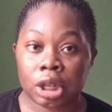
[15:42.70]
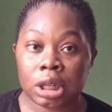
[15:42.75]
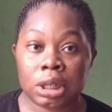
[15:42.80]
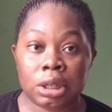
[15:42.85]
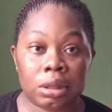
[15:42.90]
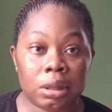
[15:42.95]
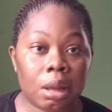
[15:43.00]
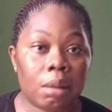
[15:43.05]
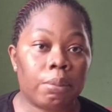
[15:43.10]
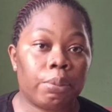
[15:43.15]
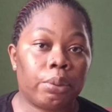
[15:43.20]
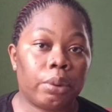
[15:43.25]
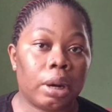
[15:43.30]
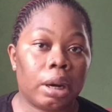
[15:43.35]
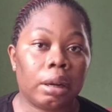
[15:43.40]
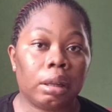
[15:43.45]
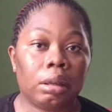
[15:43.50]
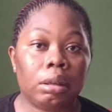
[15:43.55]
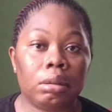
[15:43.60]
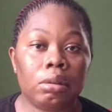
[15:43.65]
Just
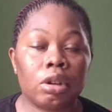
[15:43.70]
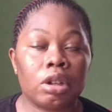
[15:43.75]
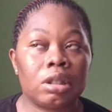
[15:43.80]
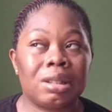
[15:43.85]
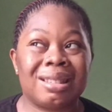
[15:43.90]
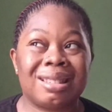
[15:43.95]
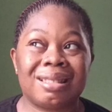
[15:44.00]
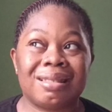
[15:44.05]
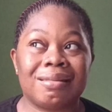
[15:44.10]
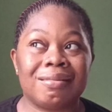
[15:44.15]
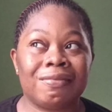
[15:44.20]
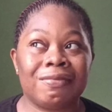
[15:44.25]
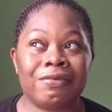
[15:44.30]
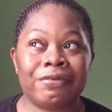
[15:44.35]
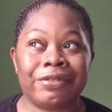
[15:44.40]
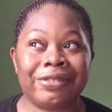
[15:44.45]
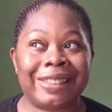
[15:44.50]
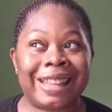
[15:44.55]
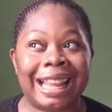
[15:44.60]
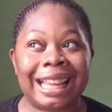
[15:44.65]
temporarily, not
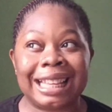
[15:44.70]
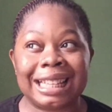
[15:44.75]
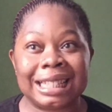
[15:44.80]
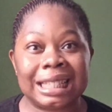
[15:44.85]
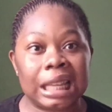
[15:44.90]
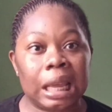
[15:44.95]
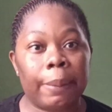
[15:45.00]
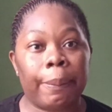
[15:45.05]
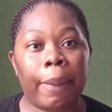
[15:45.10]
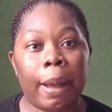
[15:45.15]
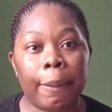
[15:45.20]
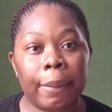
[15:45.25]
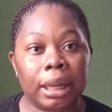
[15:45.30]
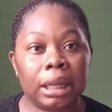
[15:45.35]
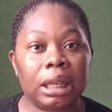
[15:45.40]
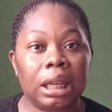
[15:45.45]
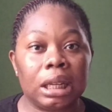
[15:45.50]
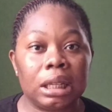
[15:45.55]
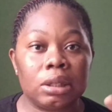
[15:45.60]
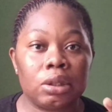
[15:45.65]
like it's a
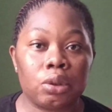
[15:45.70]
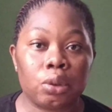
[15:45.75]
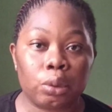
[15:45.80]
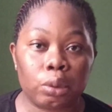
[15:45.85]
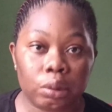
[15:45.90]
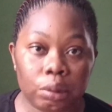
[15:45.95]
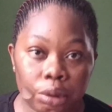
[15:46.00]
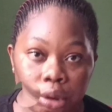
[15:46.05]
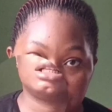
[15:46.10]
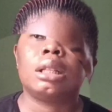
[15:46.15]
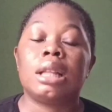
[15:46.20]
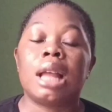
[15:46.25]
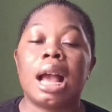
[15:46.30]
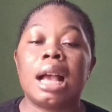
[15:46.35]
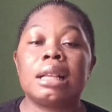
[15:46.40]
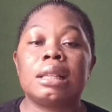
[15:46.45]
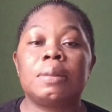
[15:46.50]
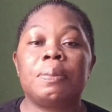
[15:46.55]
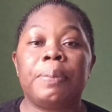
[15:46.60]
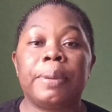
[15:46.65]
permanent solution.
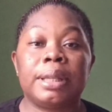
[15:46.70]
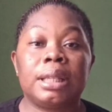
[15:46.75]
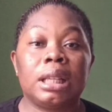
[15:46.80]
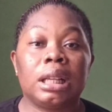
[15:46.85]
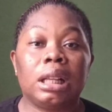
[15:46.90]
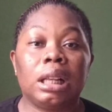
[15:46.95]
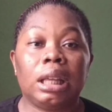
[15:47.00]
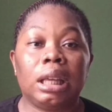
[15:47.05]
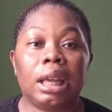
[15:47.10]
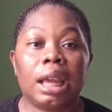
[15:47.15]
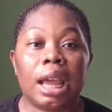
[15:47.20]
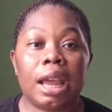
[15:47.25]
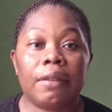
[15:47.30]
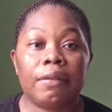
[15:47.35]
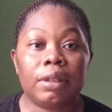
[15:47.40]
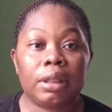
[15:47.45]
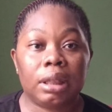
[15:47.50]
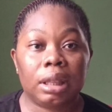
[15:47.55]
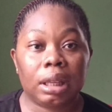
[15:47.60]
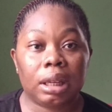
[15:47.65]
That's basically
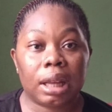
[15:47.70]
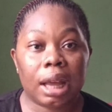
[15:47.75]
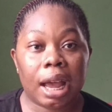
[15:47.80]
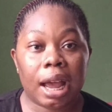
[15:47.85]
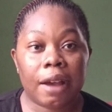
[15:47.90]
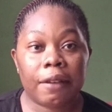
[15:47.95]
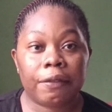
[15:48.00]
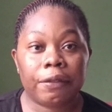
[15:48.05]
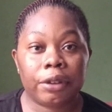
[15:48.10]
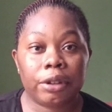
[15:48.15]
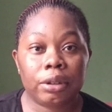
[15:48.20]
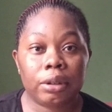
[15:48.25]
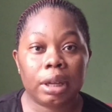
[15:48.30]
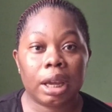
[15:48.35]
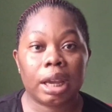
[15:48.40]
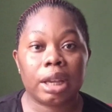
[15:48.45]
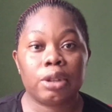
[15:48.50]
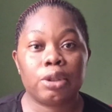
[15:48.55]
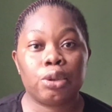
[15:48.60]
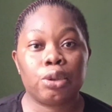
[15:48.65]
everything I have for
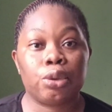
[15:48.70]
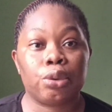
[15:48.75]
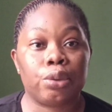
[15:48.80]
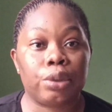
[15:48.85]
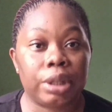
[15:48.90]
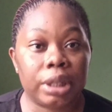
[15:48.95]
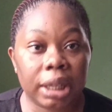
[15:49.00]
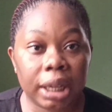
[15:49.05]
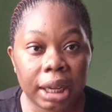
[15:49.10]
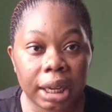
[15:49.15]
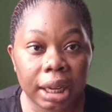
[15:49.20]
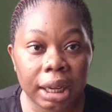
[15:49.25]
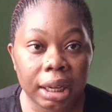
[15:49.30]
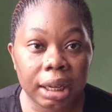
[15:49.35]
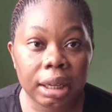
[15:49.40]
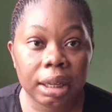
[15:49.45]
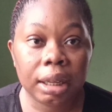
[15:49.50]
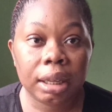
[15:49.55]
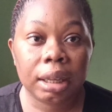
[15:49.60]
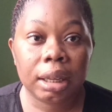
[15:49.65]
you guys
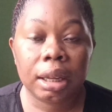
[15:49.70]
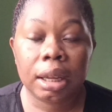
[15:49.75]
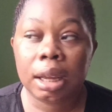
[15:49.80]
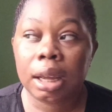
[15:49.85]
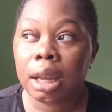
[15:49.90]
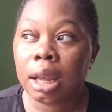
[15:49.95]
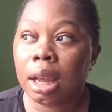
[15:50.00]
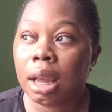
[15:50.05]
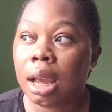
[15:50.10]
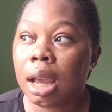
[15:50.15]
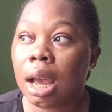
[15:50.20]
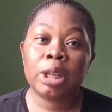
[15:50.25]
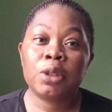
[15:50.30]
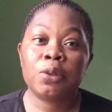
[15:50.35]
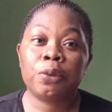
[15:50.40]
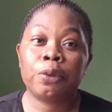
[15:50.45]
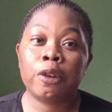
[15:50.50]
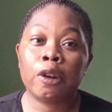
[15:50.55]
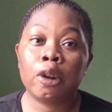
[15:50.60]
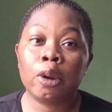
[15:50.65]
today.
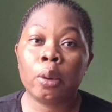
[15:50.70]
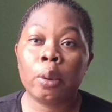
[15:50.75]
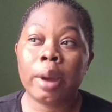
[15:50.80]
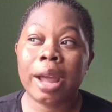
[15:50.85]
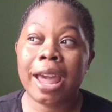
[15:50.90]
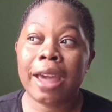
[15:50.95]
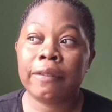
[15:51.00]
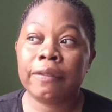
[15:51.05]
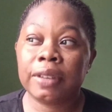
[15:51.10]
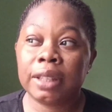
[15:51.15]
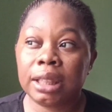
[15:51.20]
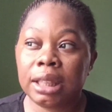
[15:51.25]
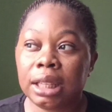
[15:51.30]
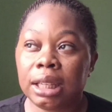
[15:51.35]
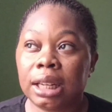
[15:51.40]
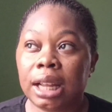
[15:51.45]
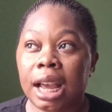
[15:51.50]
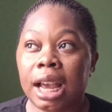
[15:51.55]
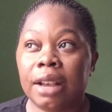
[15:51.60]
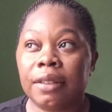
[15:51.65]
Please follow
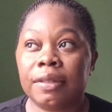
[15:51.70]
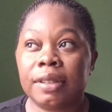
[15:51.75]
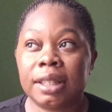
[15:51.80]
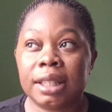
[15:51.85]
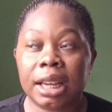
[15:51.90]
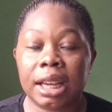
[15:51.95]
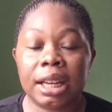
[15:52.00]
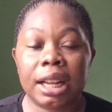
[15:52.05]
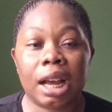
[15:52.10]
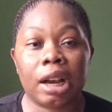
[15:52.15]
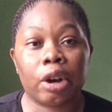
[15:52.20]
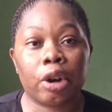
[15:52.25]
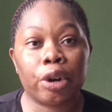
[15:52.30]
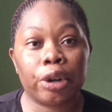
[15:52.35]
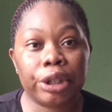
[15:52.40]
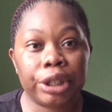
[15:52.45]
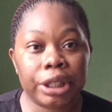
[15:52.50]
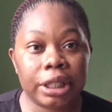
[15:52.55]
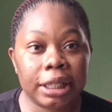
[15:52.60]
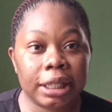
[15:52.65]
everything I have said
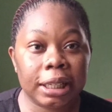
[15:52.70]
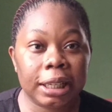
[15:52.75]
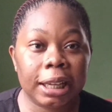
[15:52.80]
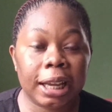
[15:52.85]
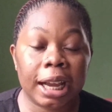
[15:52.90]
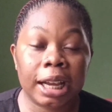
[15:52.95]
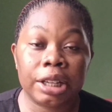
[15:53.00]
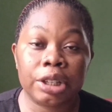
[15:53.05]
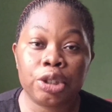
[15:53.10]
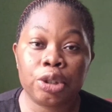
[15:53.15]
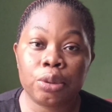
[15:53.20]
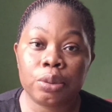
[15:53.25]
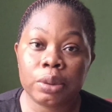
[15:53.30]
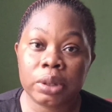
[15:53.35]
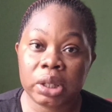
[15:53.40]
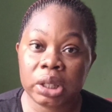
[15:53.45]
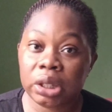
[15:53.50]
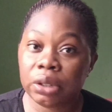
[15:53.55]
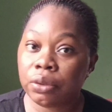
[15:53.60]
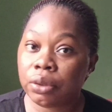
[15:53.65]
accordingly and
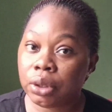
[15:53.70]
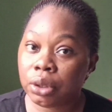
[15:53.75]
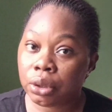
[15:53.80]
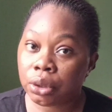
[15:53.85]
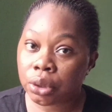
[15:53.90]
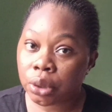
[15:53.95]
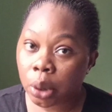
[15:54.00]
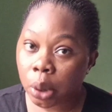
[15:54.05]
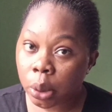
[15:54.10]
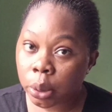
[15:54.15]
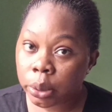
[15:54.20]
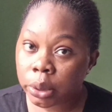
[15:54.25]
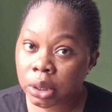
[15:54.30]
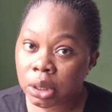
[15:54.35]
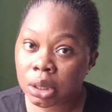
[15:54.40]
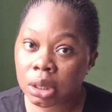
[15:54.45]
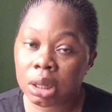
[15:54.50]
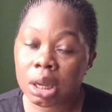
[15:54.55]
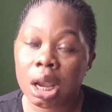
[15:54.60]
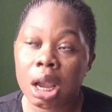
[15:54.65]
you'll see
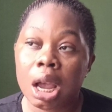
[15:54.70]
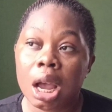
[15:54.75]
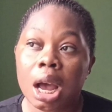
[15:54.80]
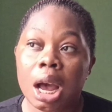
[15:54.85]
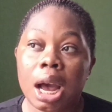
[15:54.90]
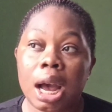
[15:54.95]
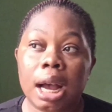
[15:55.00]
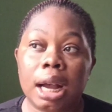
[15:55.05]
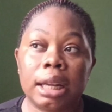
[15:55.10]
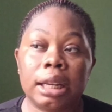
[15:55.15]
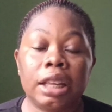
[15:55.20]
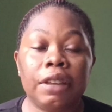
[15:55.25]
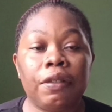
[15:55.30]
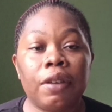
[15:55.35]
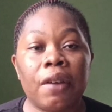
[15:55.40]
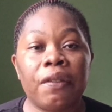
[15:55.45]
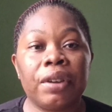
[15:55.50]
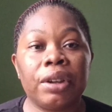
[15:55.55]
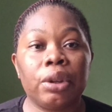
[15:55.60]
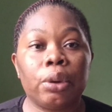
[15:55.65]
results. And
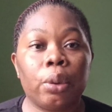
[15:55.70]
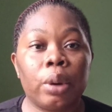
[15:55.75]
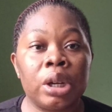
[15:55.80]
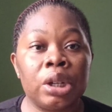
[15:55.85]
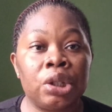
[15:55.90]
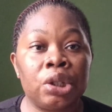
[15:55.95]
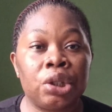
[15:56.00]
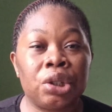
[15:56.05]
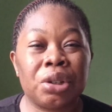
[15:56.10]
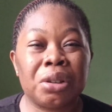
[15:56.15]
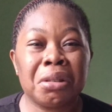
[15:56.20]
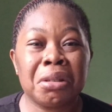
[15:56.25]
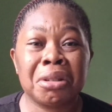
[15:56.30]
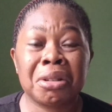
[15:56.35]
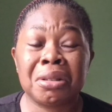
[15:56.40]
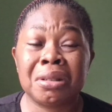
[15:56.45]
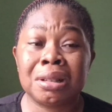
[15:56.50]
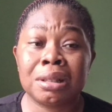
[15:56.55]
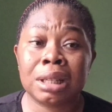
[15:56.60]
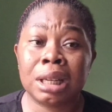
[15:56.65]
if you have any
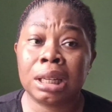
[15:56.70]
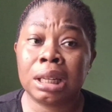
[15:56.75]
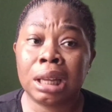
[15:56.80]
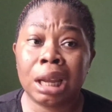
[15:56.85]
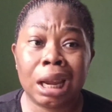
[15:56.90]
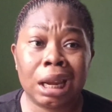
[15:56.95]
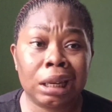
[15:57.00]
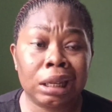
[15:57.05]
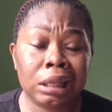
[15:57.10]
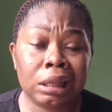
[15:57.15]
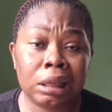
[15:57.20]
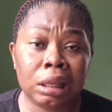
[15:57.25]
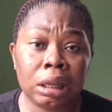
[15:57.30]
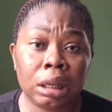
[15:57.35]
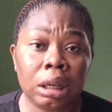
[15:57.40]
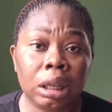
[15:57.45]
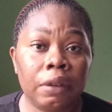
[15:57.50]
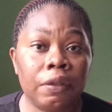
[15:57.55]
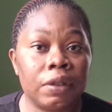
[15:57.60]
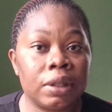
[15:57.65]
questions concerning
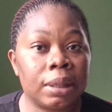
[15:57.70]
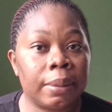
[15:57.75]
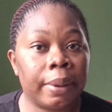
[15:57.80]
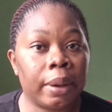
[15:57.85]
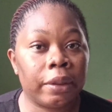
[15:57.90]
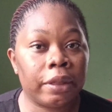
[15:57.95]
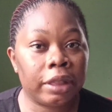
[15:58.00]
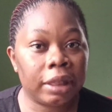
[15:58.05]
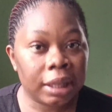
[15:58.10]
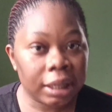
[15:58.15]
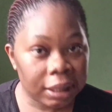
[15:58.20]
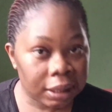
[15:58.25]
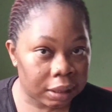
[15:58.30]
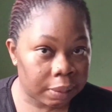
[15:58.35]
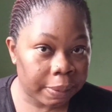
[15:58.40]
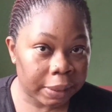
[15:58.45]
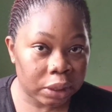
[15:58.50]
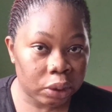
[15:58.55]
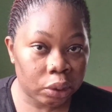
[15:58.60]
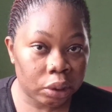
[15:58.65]
anything, if it's about
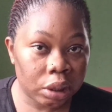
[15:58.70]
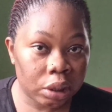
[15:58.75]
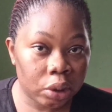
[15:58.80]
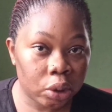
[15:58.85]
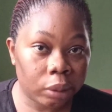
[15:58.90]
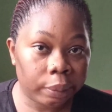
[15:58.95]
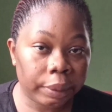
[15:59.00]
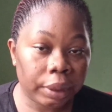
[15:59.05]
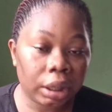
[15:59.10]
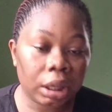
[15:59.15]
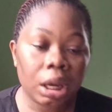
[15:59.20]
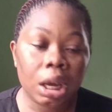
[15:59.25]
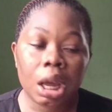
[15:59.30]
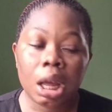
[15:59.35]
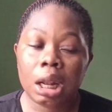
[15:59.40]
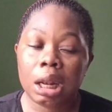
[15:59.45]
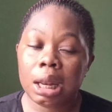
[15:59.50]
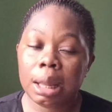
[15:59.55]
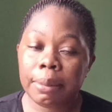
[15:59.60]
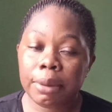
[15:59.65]
this particular topic,
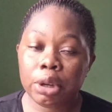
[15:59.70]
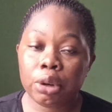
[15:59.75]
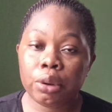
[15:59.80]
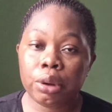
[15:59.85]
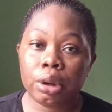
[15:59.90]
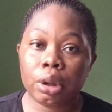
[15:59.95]
let